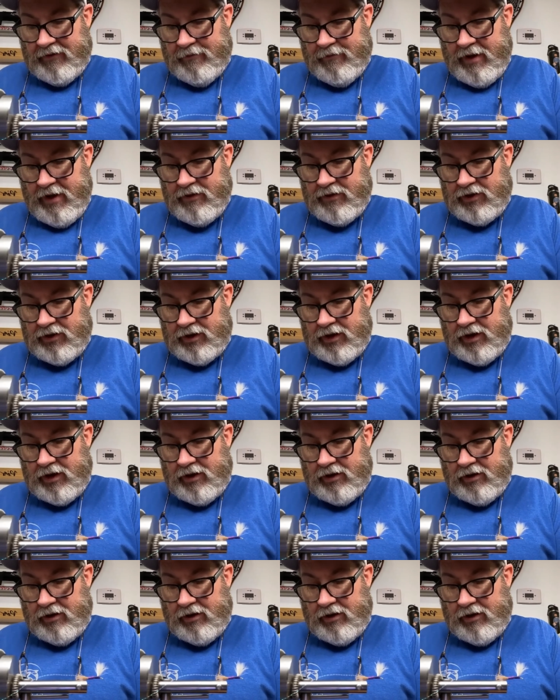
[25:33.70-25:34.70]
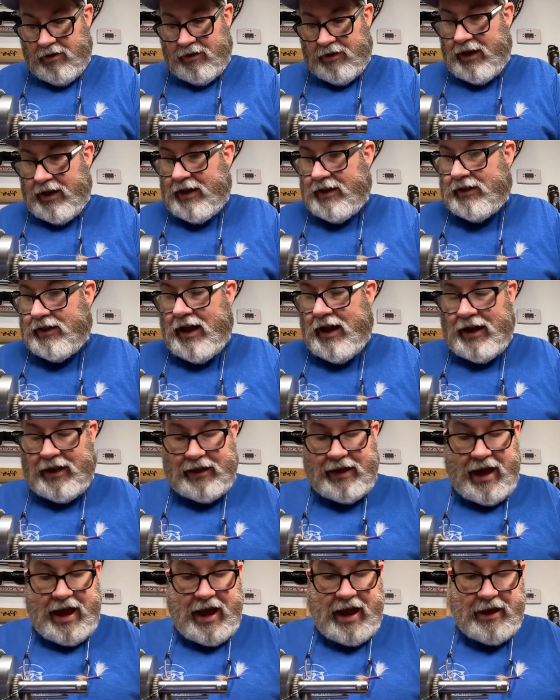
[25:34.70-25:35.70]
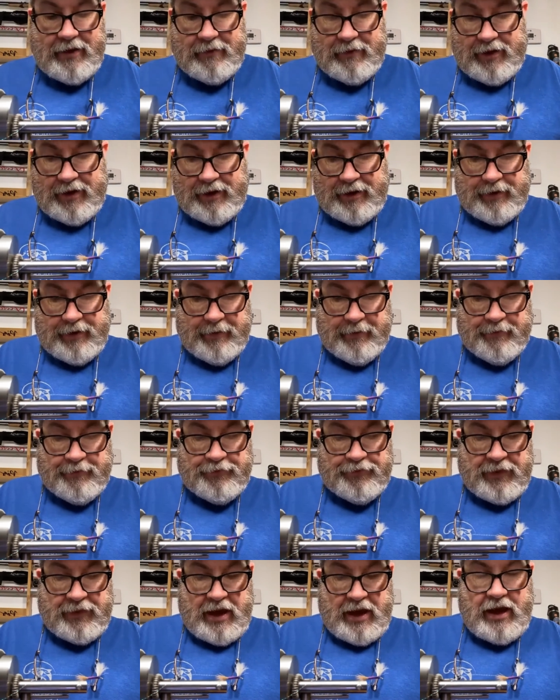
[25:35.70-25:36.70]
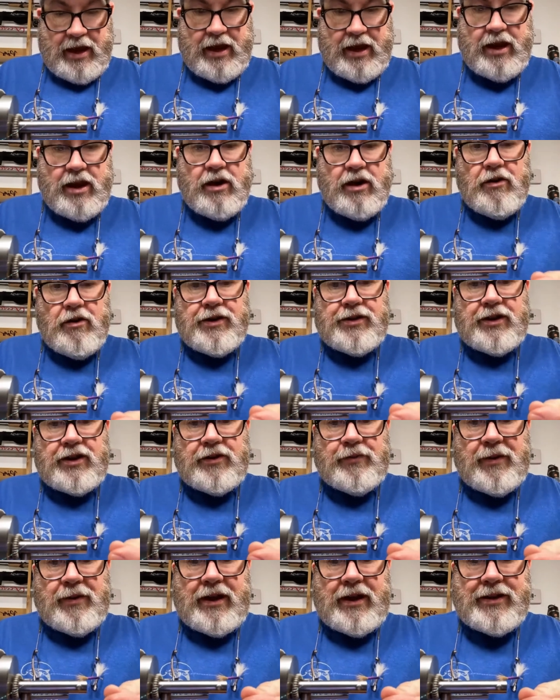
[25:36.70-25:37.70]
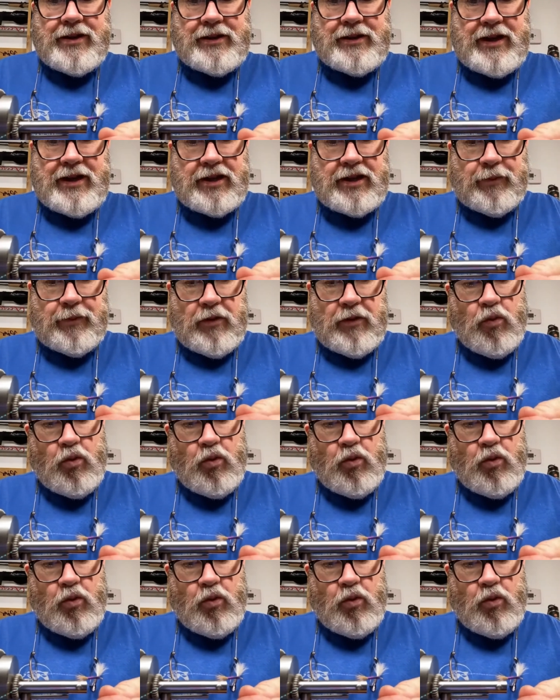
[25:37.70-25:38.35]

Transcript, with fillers: have posted or things like that. But here it's just been unseasonably